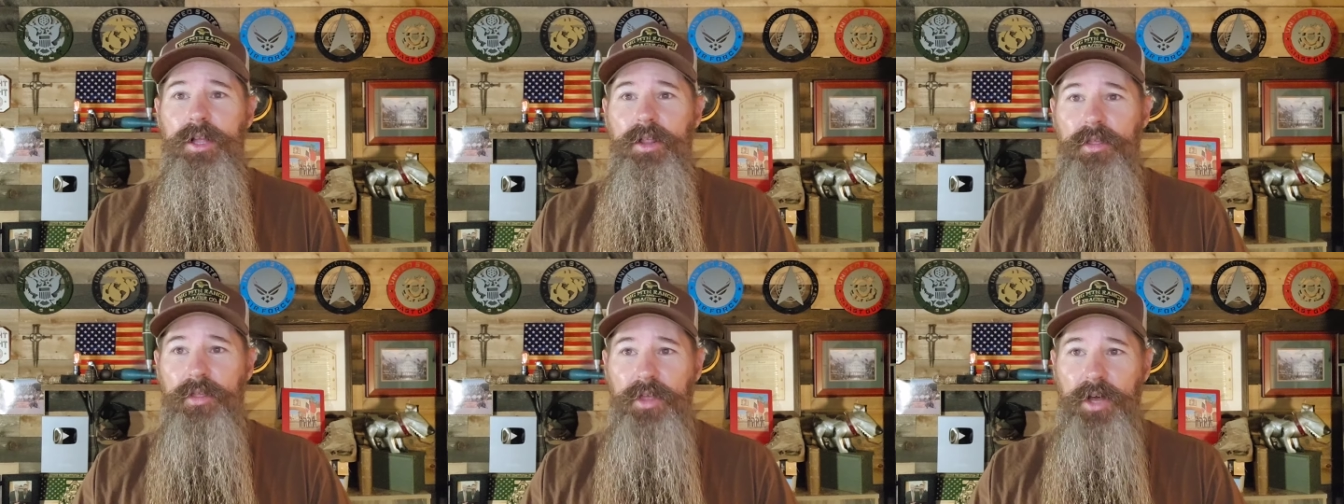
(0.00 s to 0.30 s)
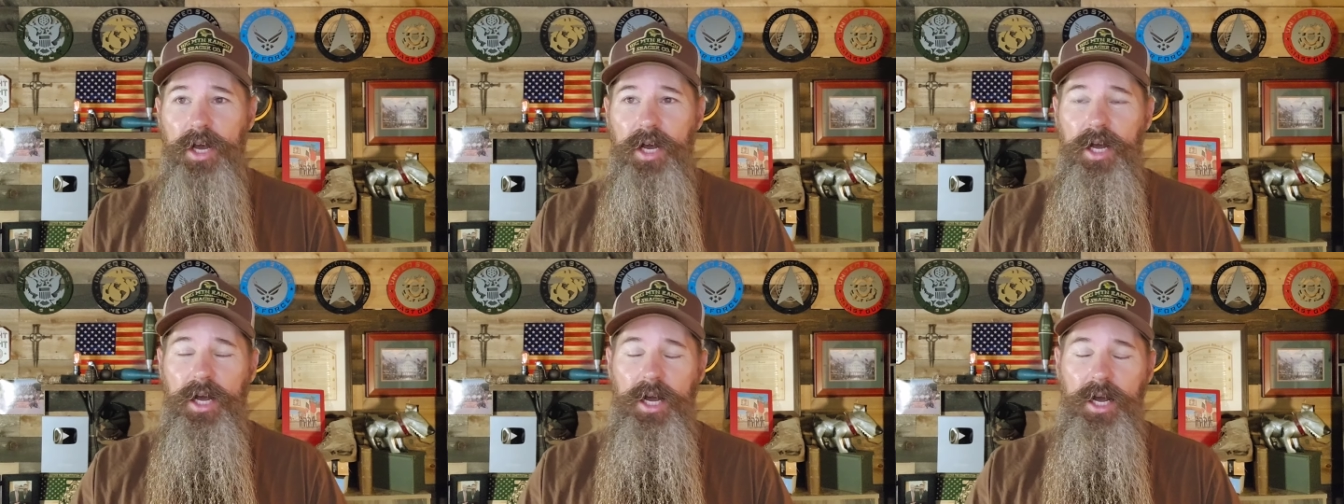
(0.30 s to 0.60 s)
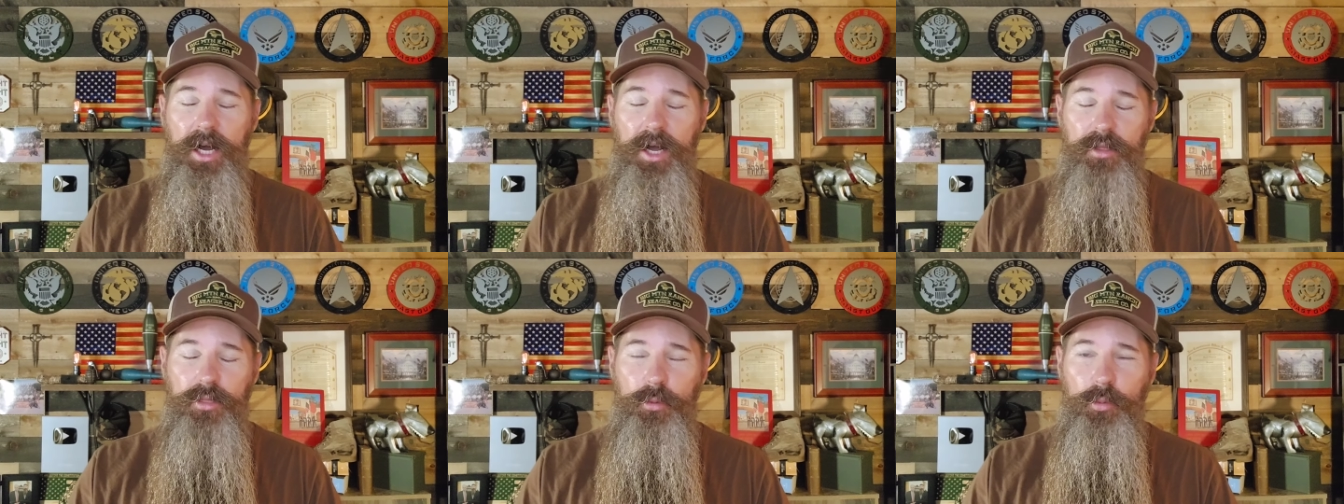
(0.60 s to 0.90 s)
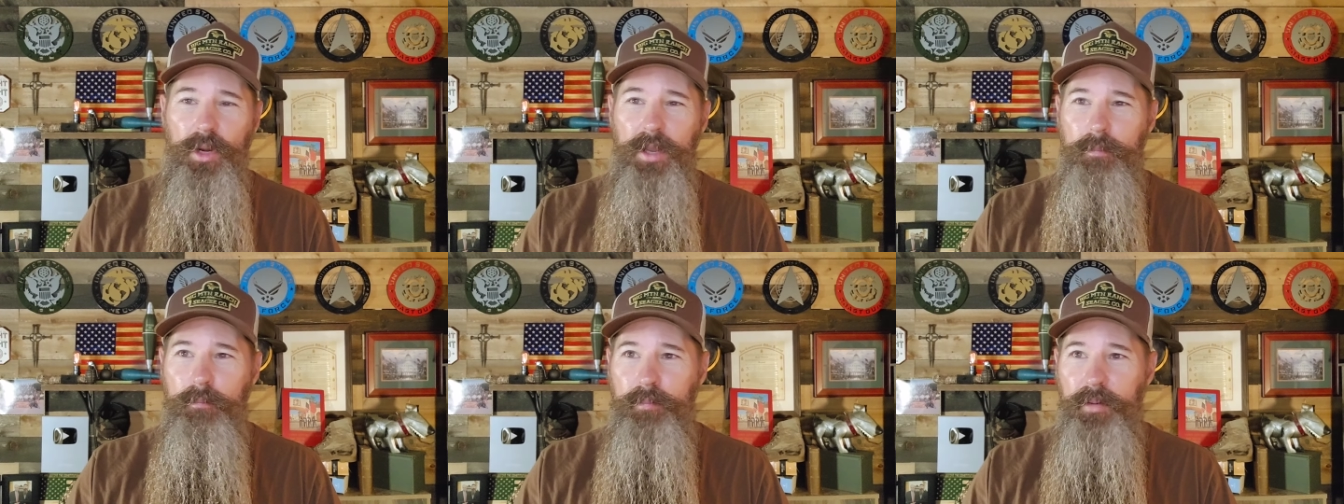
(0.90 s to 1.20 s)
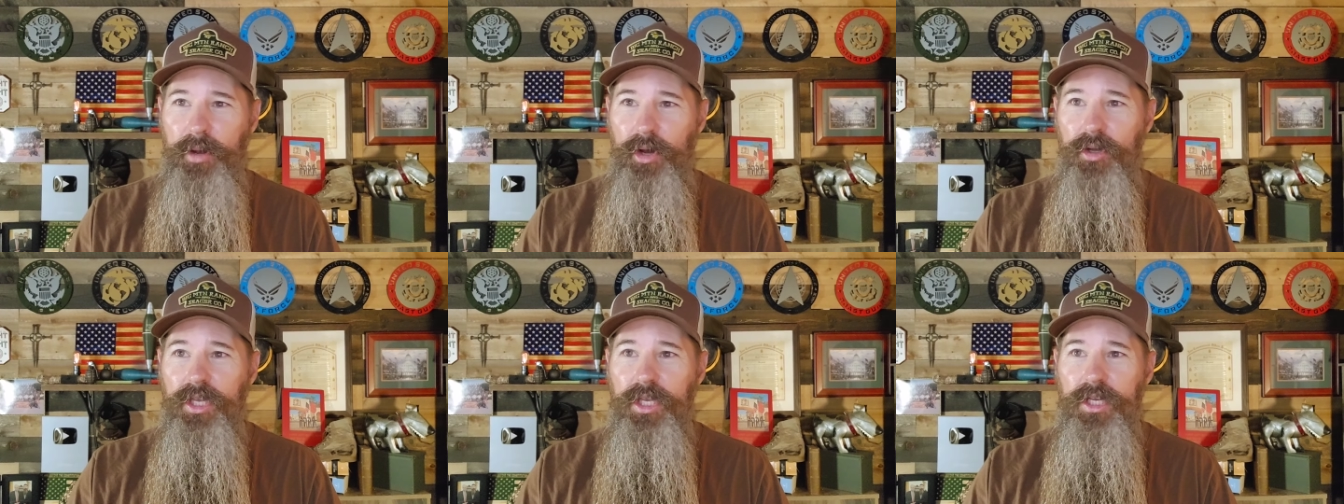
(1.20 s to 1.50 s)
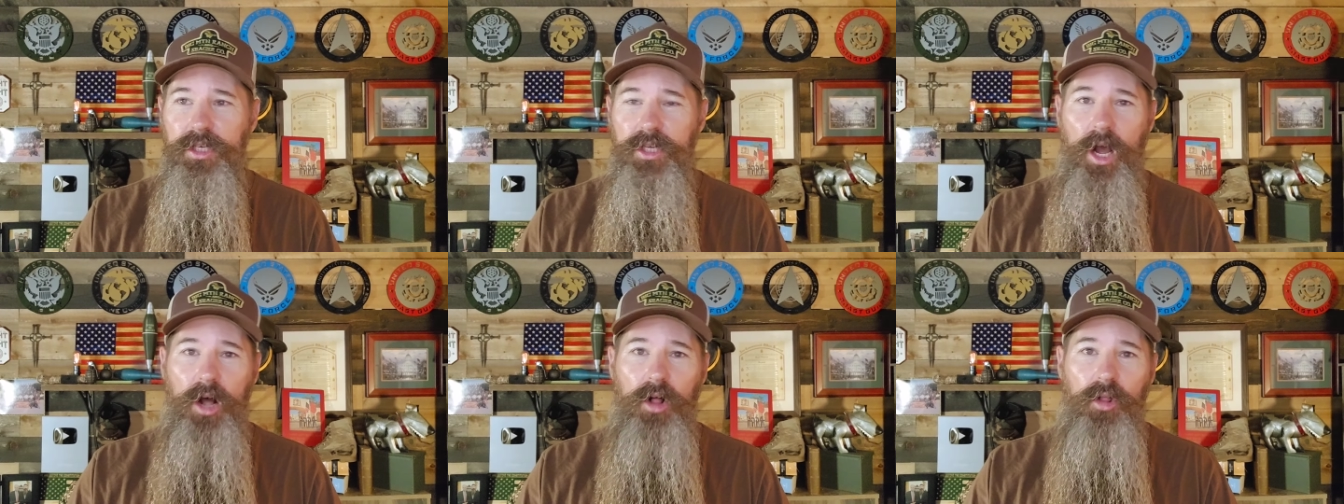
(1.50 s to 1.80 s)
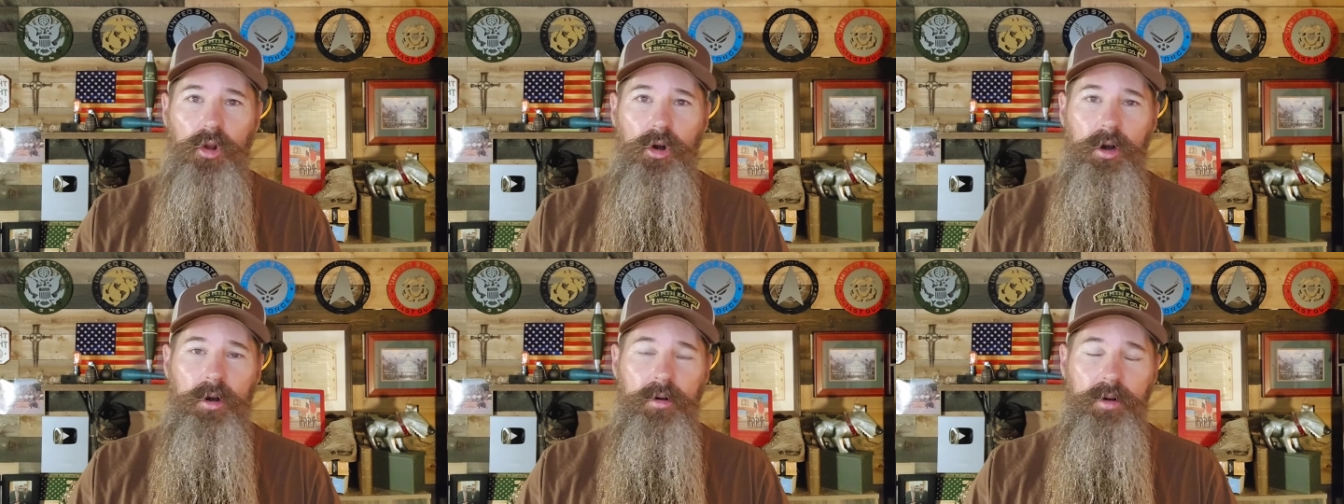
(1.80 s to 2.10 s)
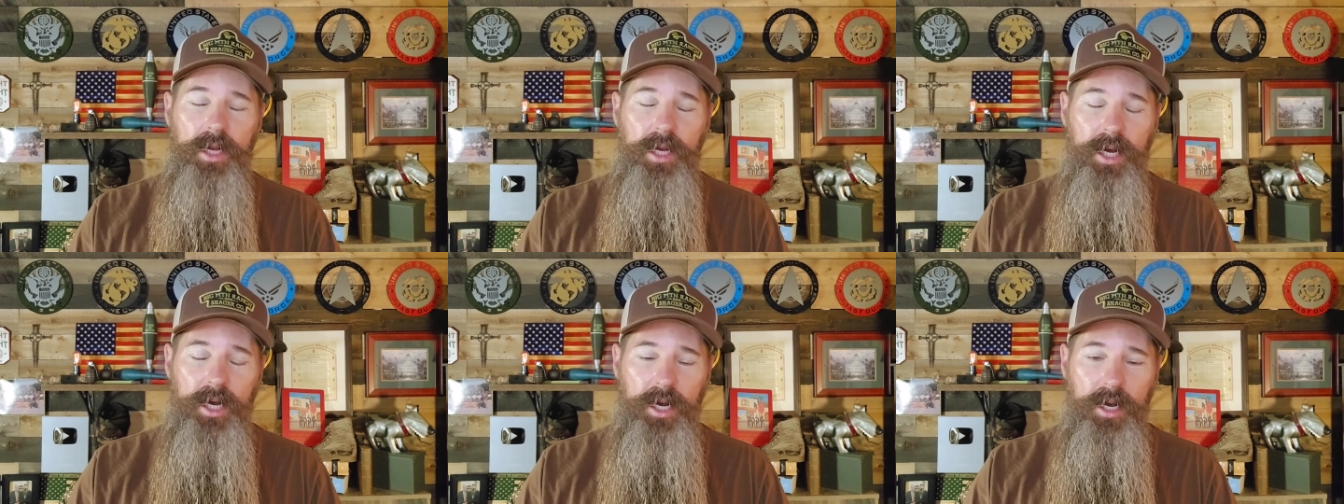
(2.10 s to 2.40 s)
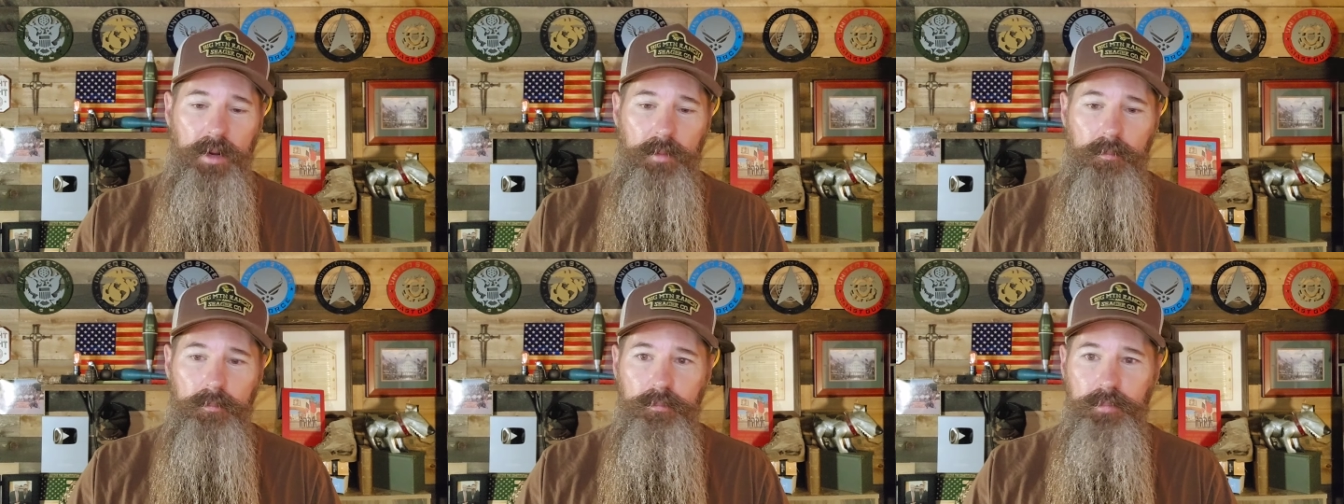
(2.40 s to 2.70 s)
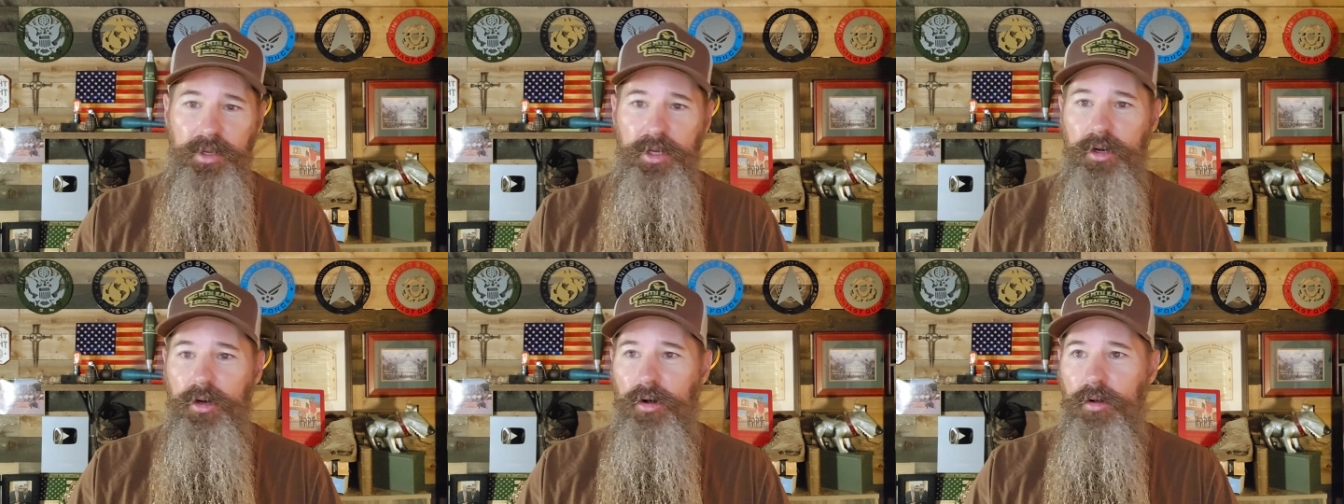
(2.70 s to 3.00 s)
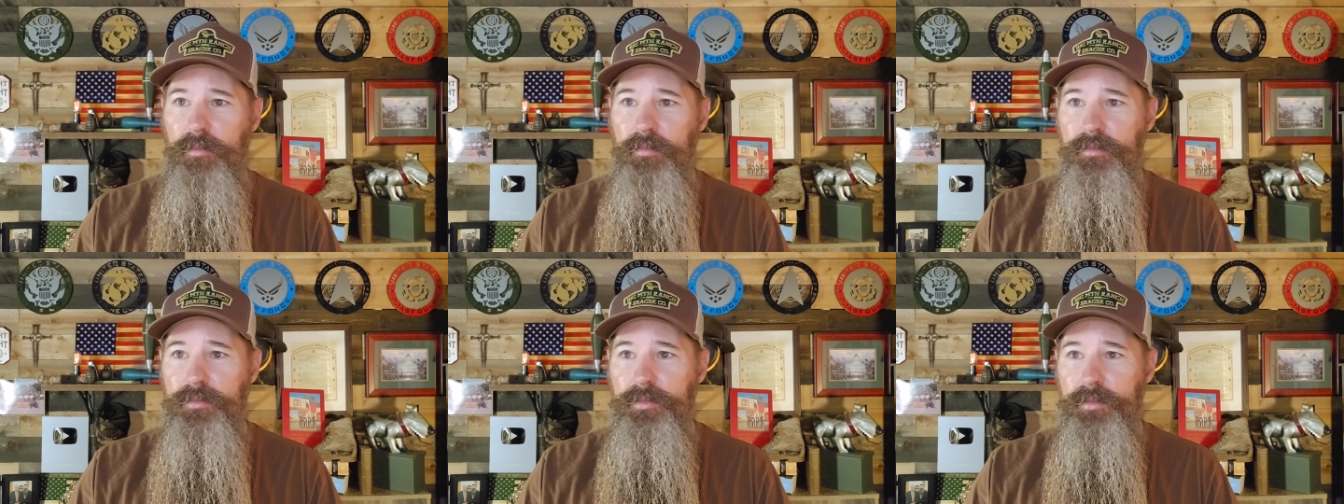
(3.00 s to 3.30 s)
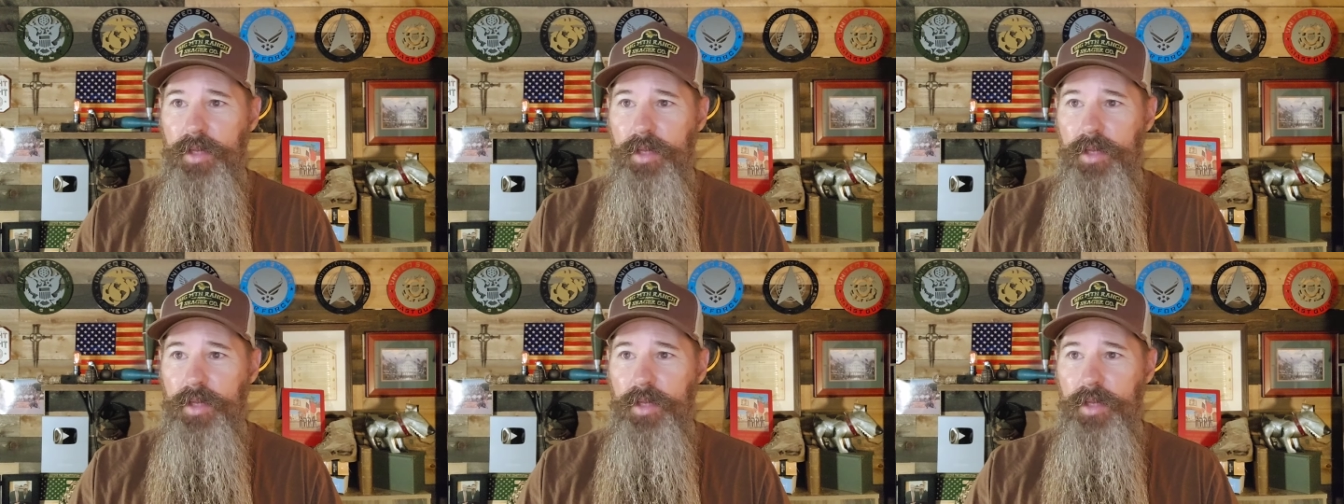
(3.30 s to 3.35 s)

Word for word: the uh, three billion dollar uh, bill,